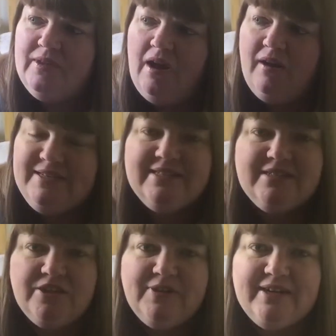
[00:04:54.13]
I did
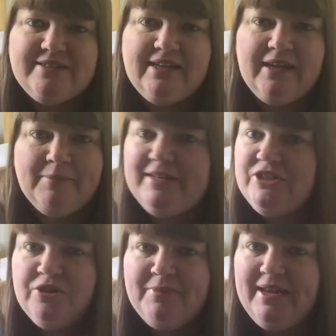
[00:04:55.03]
donate to him. It
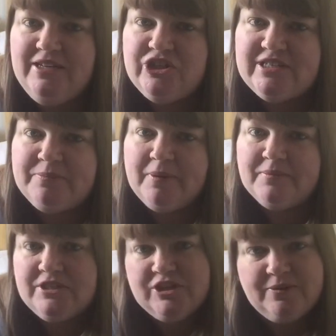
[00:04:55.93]
took me ages to be
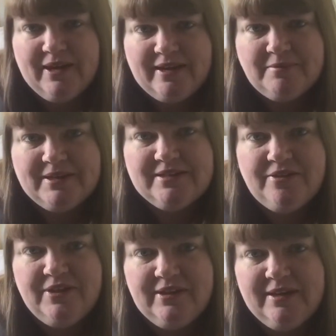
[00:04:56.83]
able to donate, because I
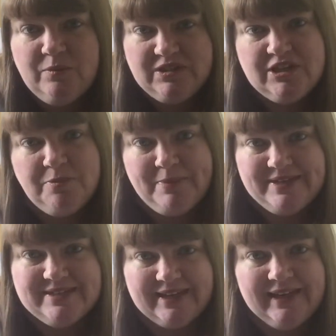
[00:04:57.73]
think it was so
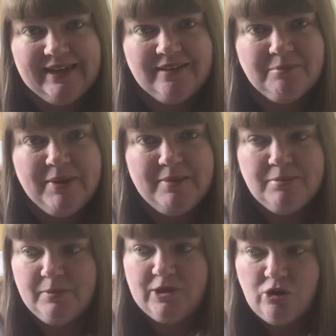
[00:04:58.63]
busy,
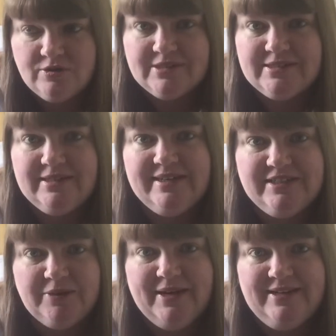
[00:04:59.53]
people were constantly
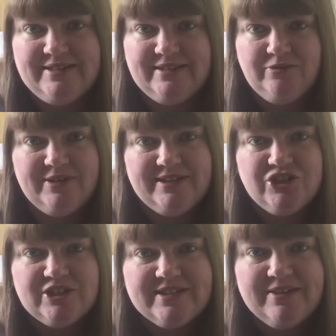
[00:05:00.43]
donating on his
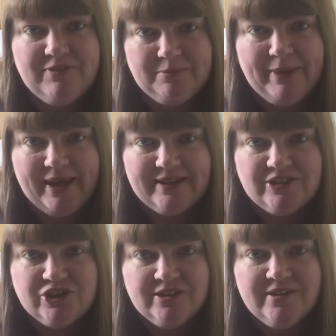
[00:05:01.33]
Just Giving
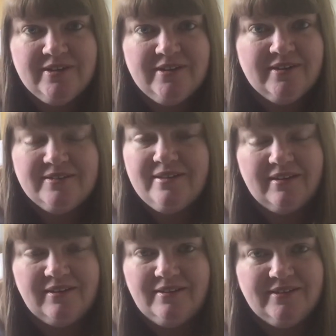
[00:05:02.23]
page,
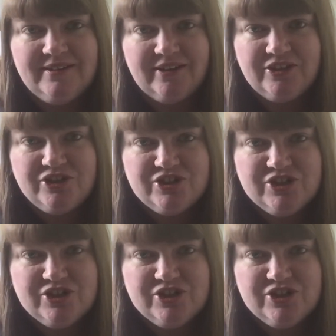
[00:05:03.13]
that, you know, you just